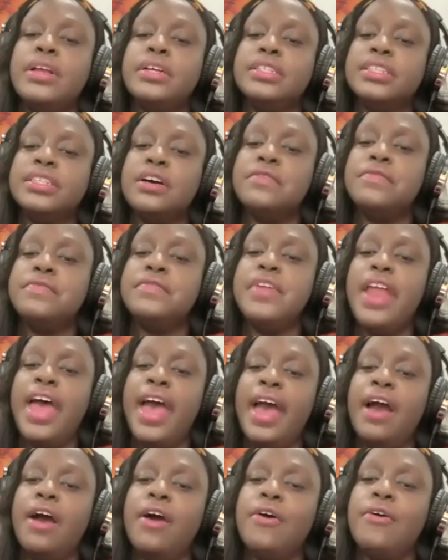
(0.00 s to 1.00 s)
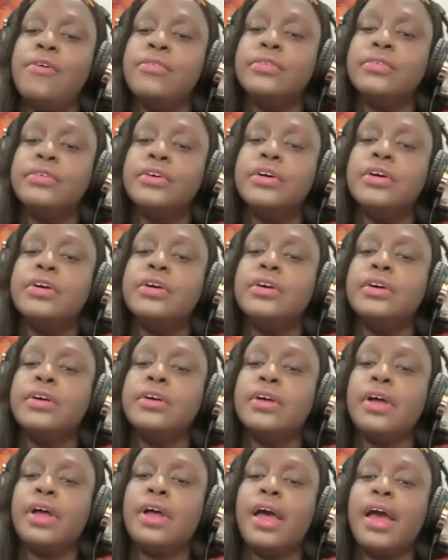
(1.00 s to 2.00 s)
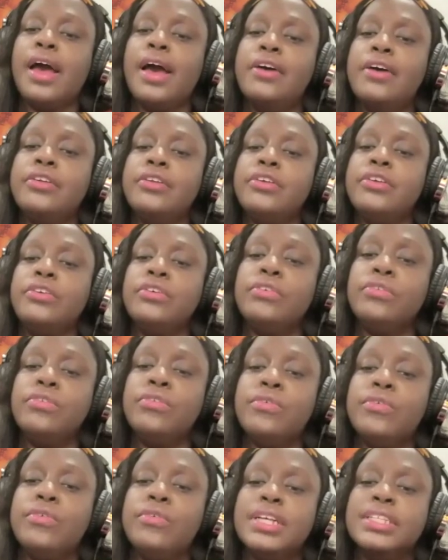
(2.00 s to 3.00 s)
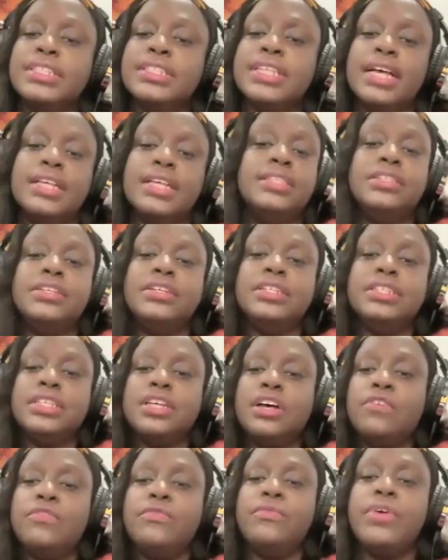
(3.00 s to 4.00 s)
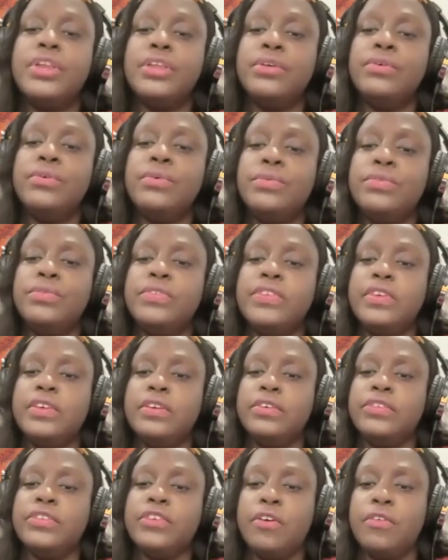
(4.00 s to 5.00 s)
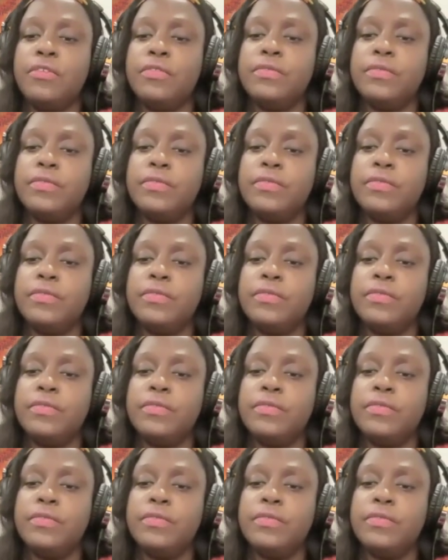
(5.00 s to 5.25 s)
yourself now, how do you assess yourself? Where do you see yourself?